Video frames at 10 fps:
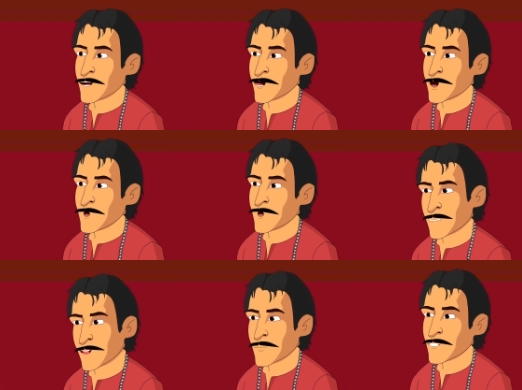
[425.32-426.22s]
I am
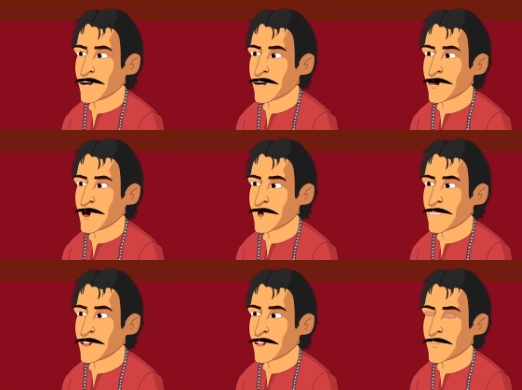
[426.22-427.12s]
absolutely
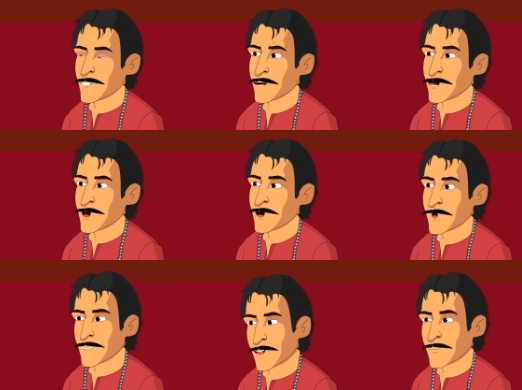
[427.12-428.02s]
fine. How is
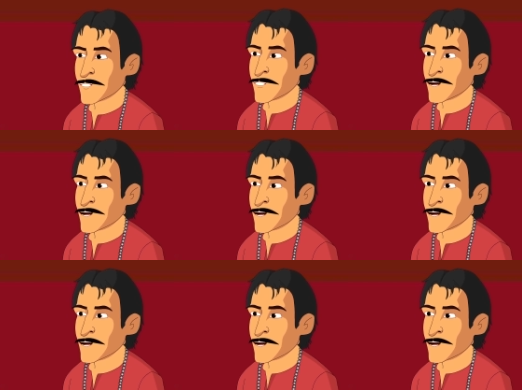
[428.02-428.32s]
this even